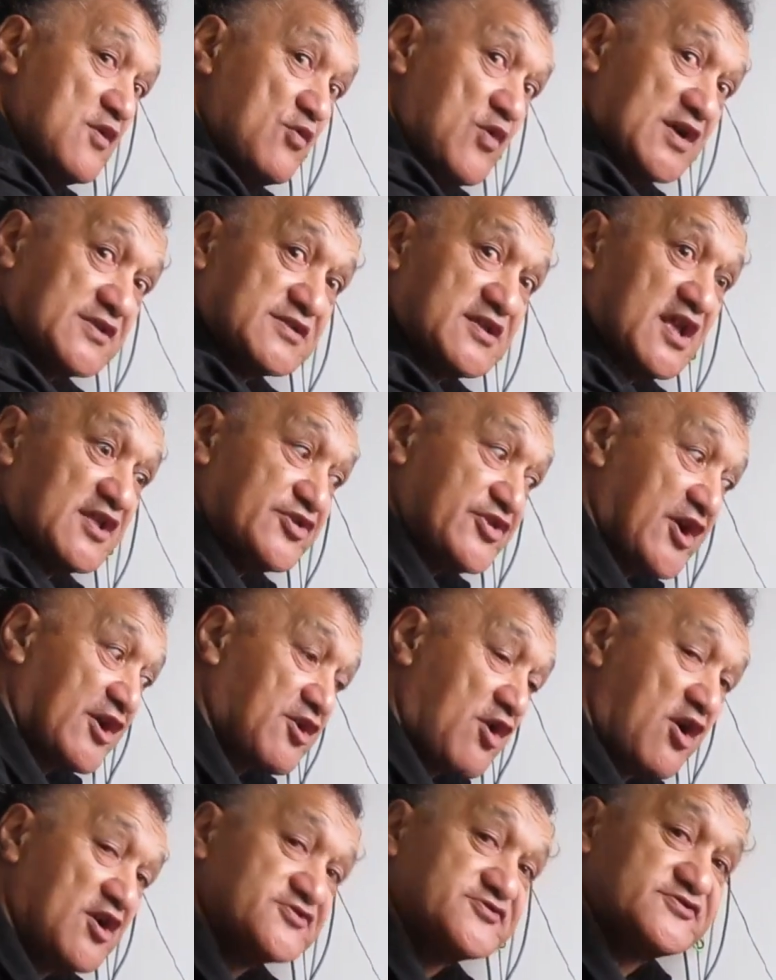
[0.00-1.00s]
What the
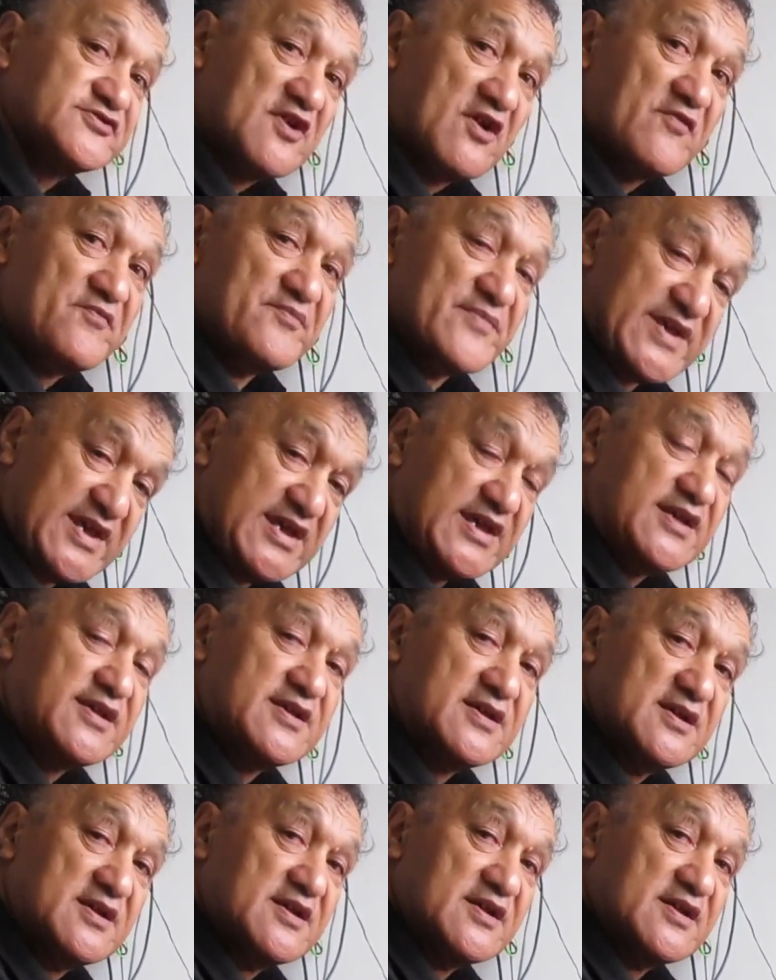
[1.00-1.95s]
cost of me